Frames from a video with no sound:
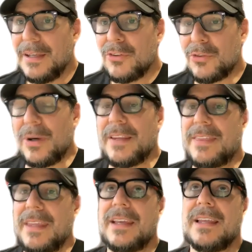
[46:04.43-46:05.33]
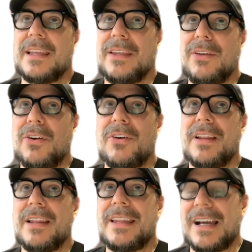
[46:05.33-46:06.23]
Yeah. So I think,
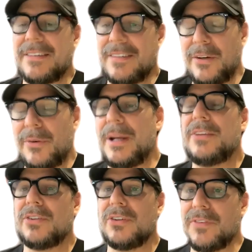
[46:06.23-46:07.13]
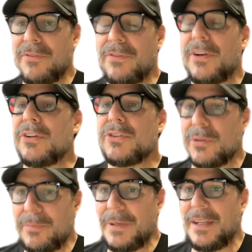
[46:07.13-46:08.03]
the acceleration of the
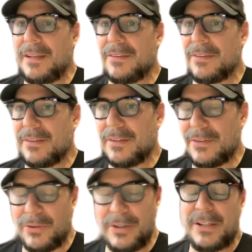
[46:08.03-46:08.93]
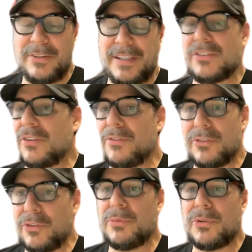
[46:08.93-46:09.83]
virtual meetings, or utilization of
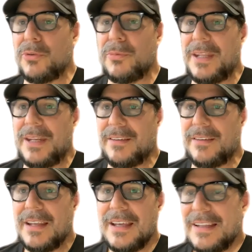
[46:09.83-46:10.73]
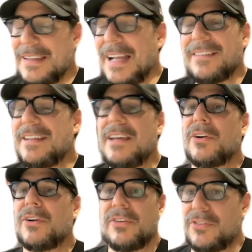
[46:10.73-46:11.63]
Zoom to do meetings, that's never
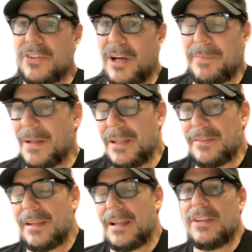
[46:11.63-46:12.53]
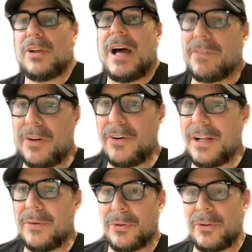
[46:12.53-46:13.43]
going to stop. At least I've learned
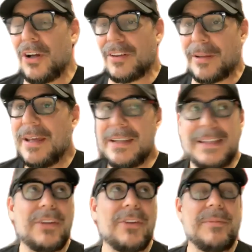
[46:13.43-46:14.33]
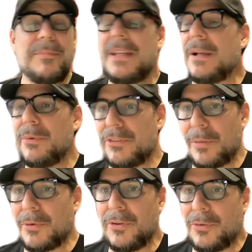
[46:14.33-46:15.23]
how to conduct it. That doesn't mean that we
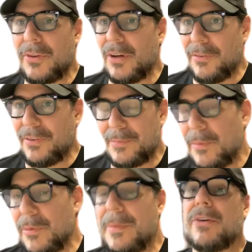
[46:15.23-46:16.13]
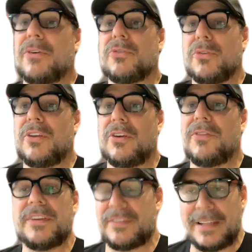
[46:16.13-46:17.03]
stop going to the office, but we might go to the
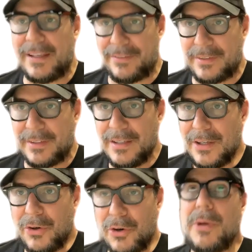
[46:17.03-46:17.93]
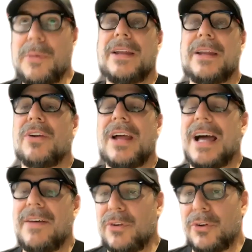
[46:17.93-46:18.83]
office less, or we might not
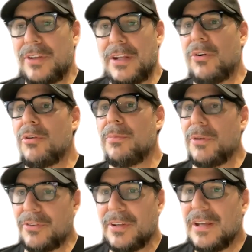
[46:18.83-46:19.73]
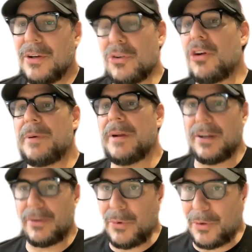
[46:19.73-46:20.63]
have those enormous corporate
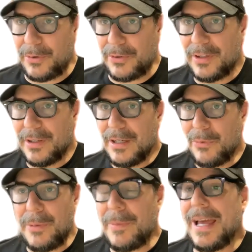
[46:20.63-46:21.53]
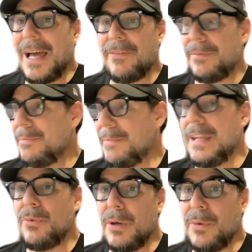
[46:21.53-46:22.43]
headquarters. We might have
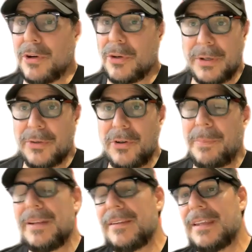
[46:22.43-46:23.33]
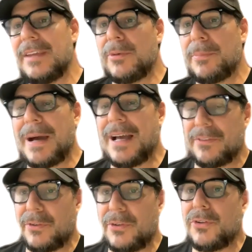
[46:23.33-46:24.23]
many WeWork where companies give you
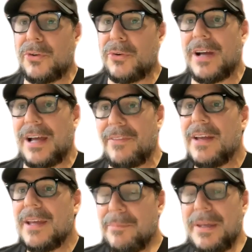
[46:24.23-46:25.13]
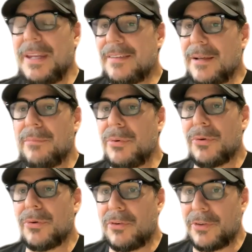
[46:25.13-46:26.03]
pass for you to go have meetings and
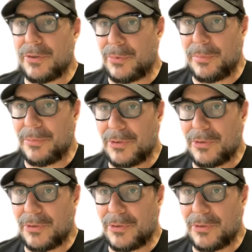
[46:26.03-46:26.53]
book conference rooms.